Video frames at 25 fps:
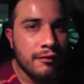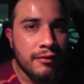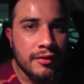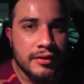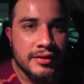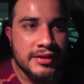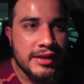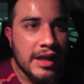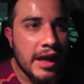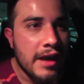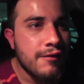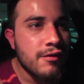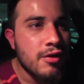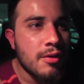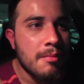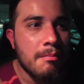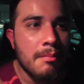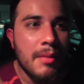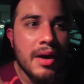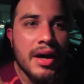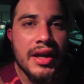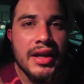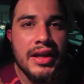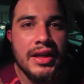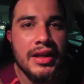save your
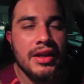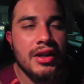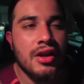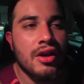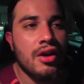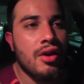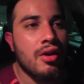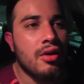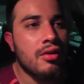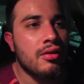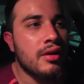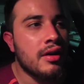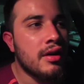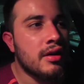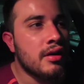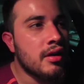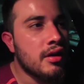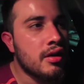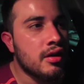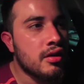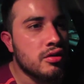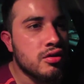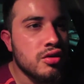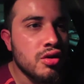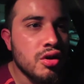money, you know, and
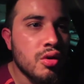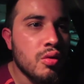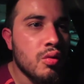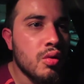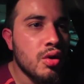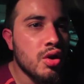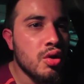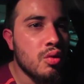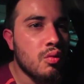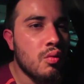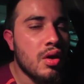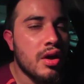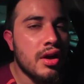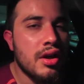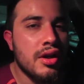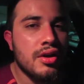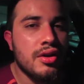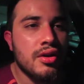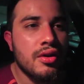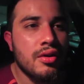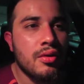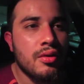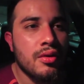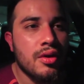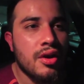do what you wanna
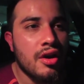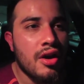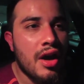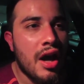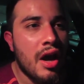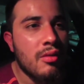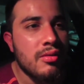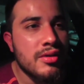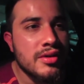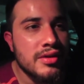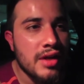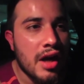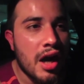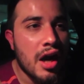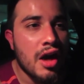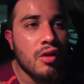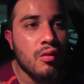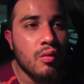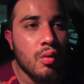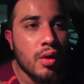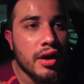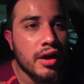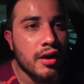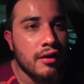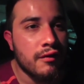do. You know, I was tired of
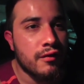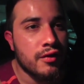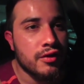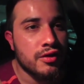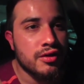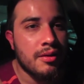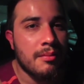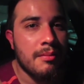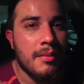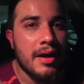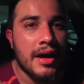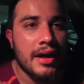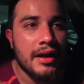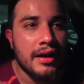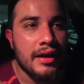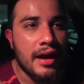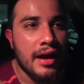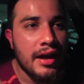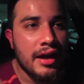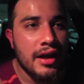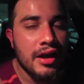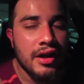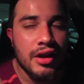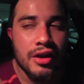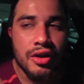working for somebody. I
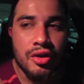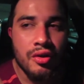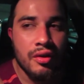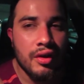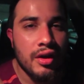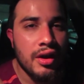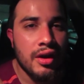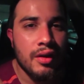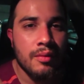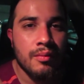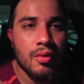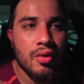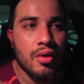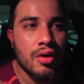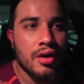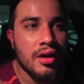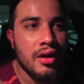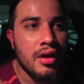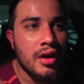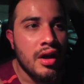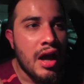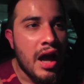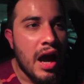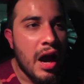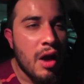couldn't do it anymore.
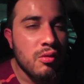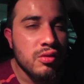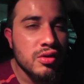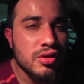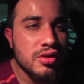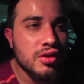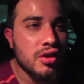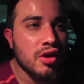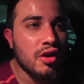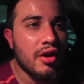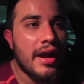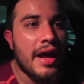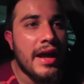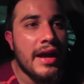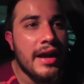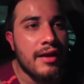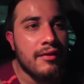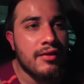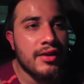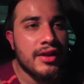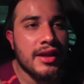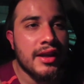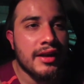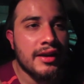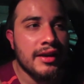I was good at
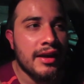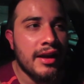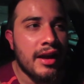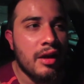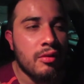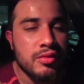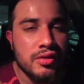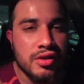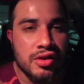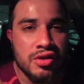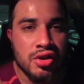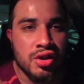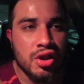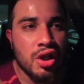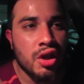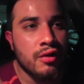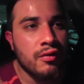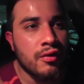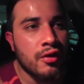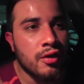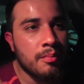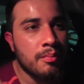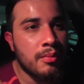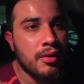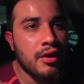everything I did. I was a
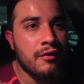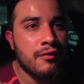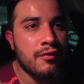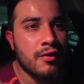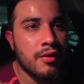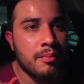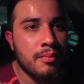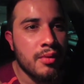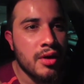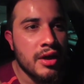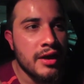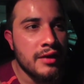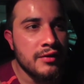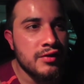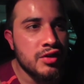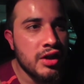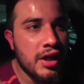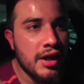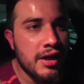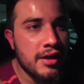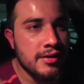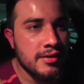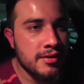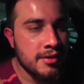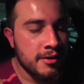server for PF
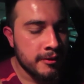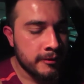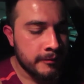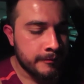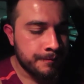Chains.